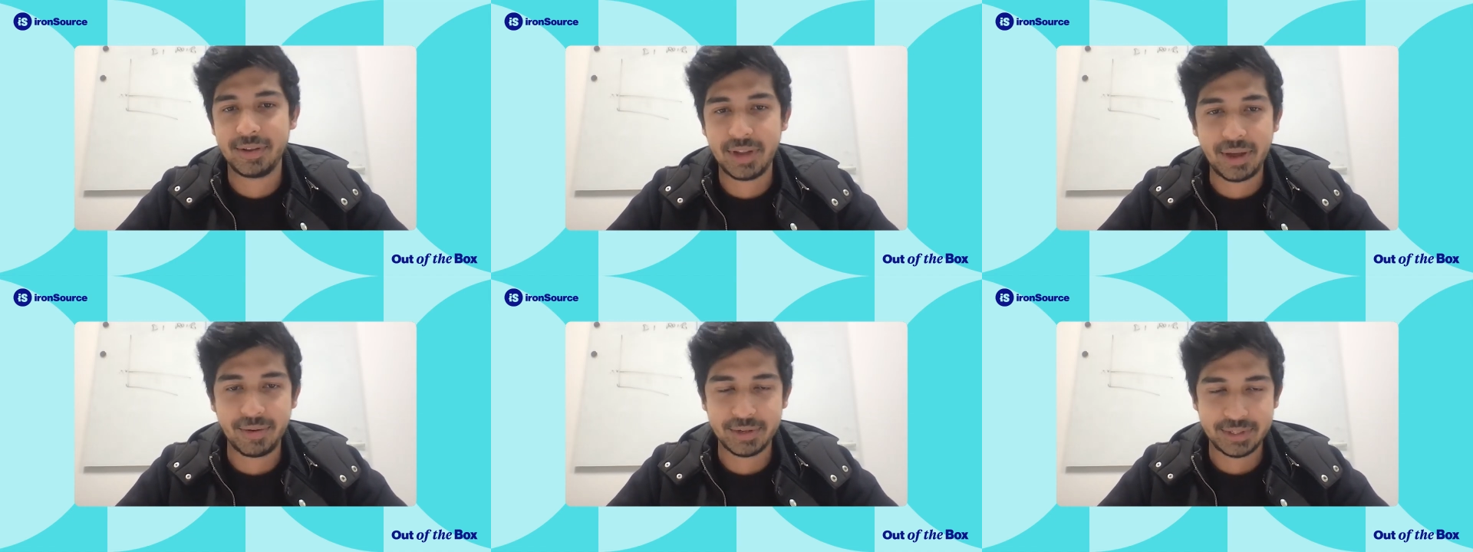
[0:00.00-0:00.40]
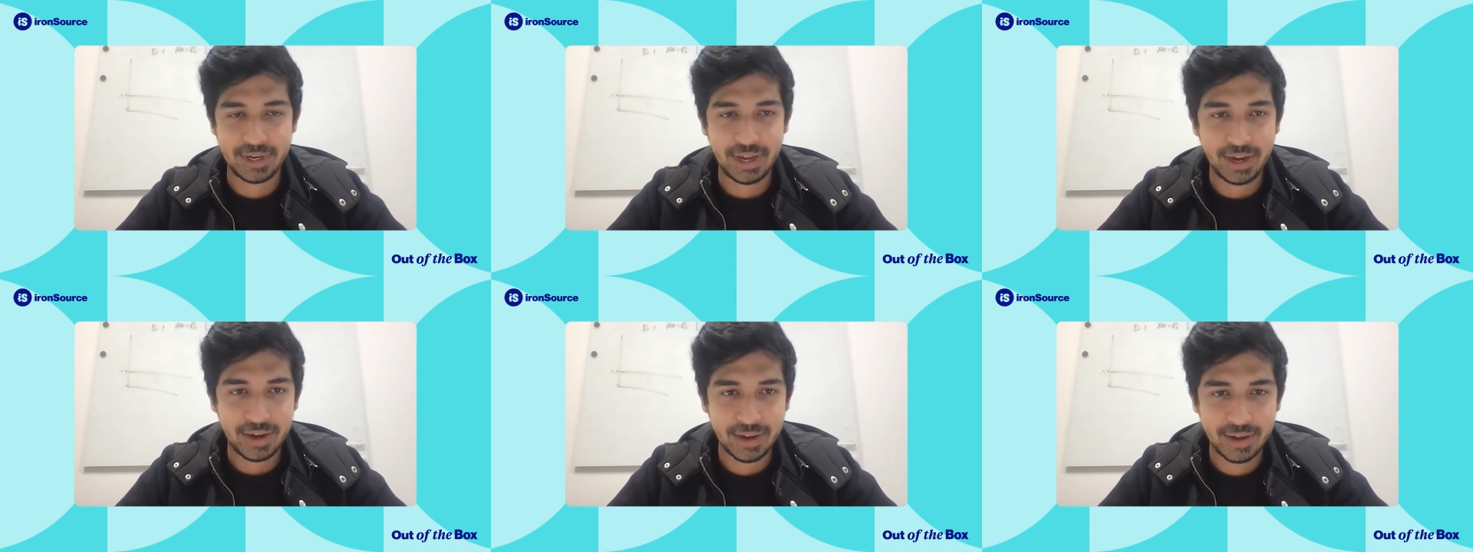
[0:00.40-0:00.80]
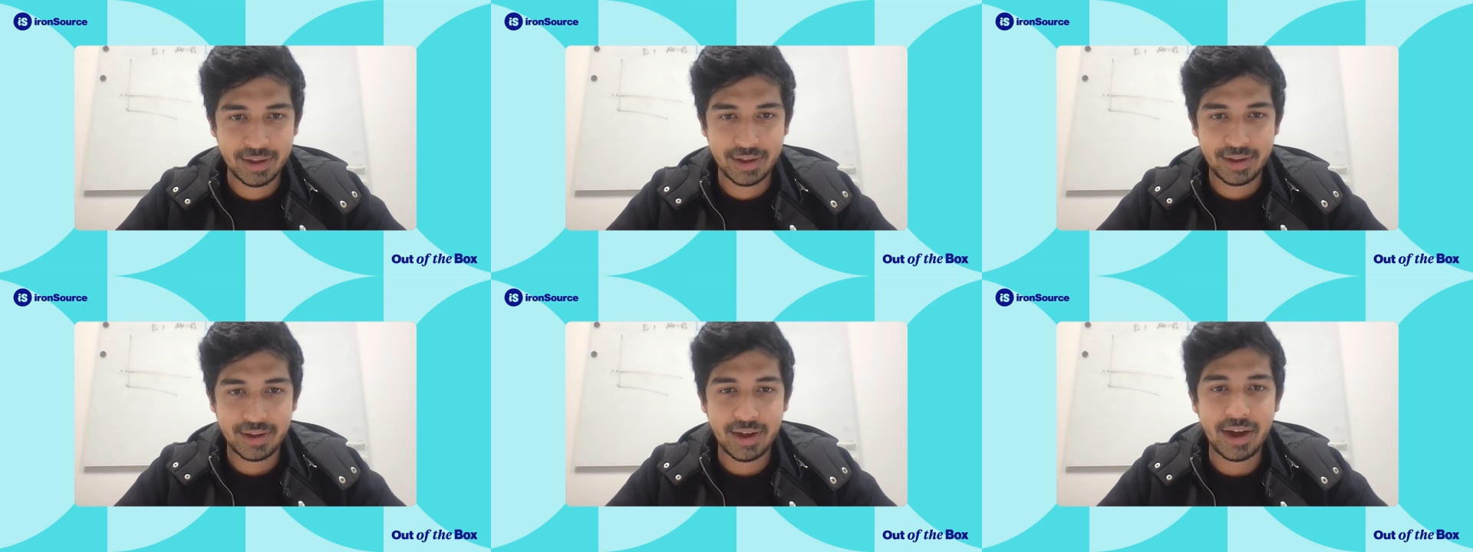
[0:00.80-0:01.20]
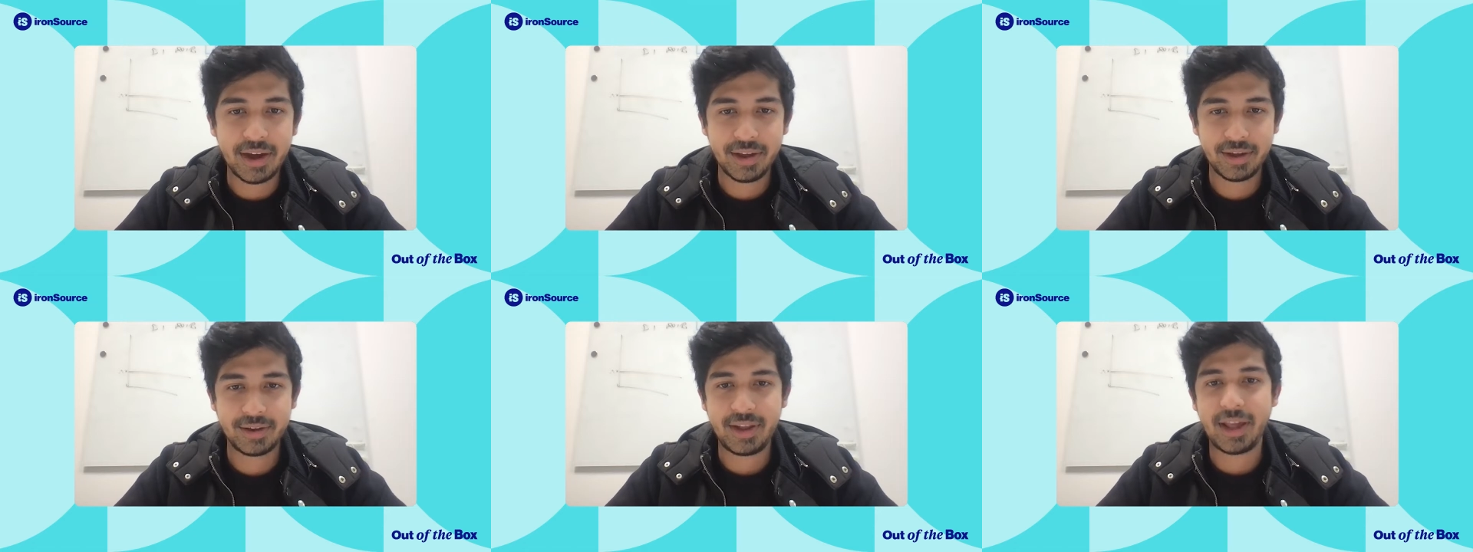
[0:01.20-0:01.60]
and that was
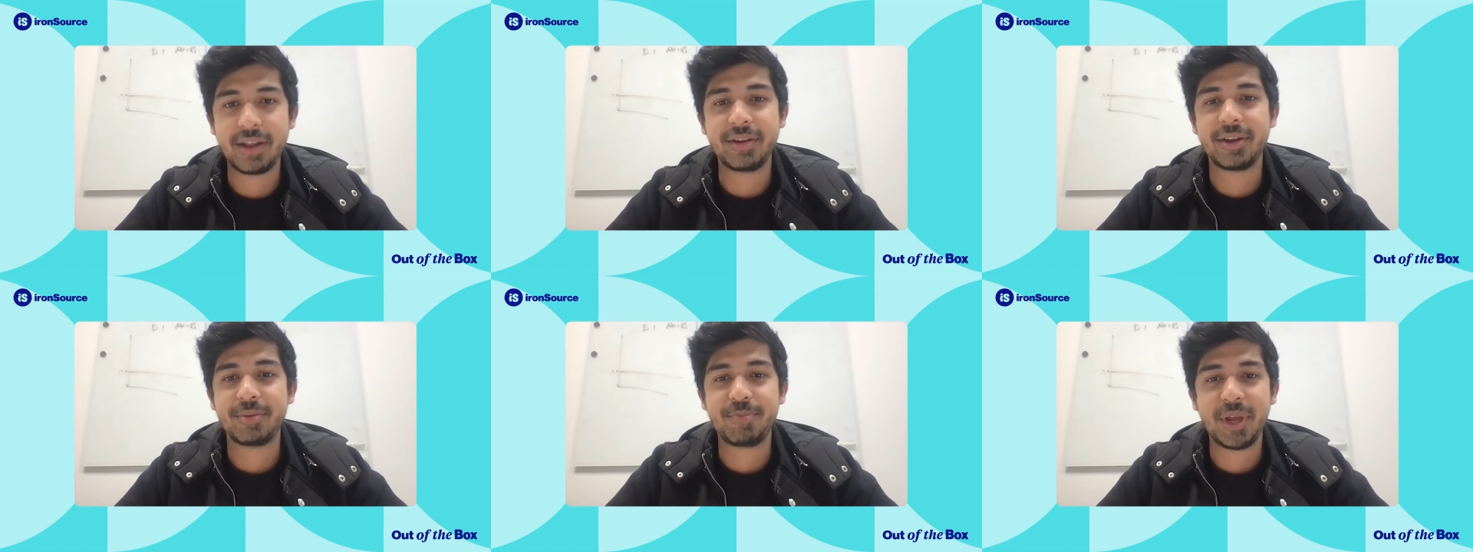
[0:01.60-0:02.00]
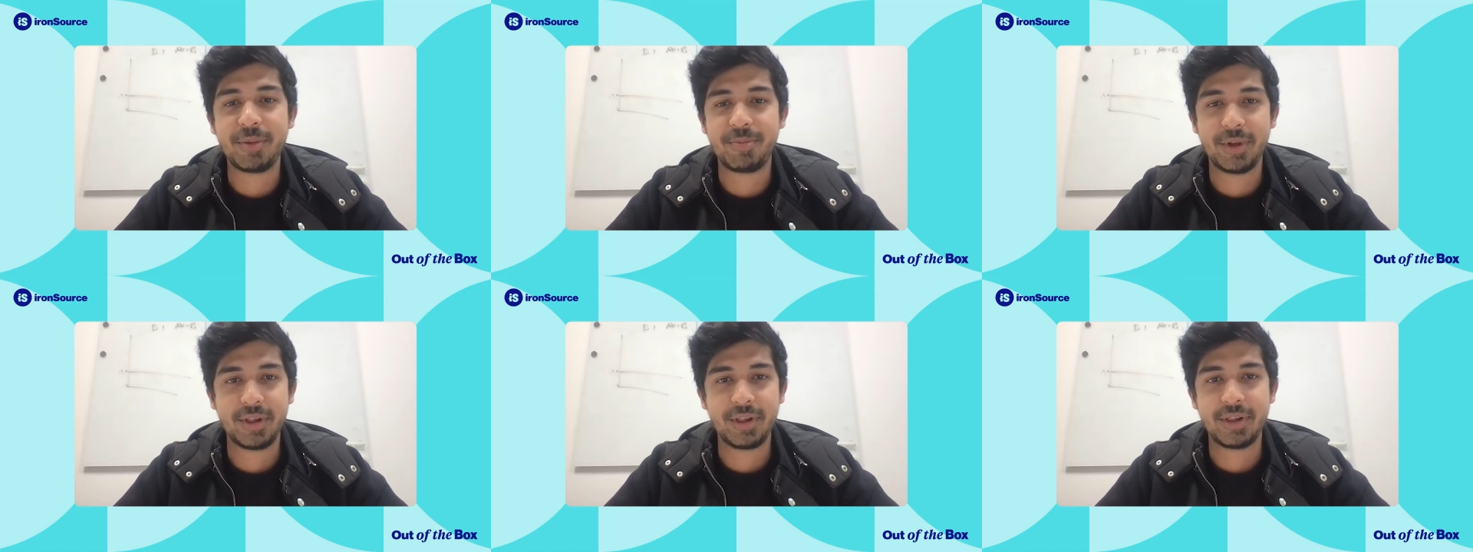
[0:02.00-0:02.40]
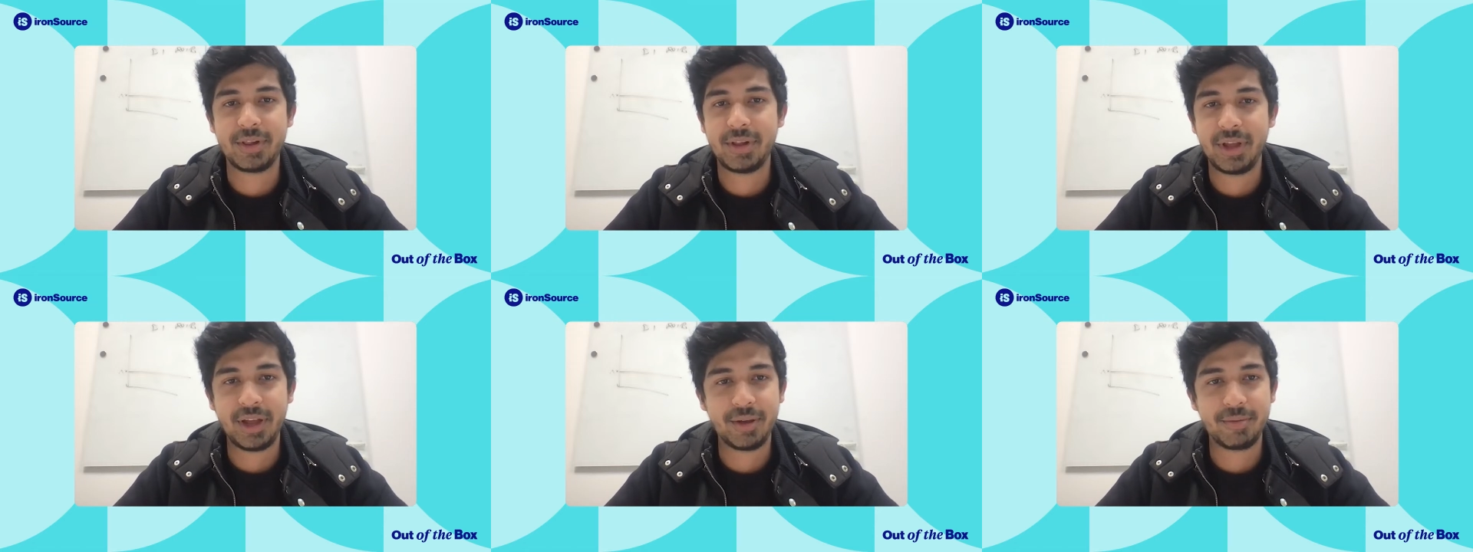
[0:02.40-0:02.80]
hire talented people,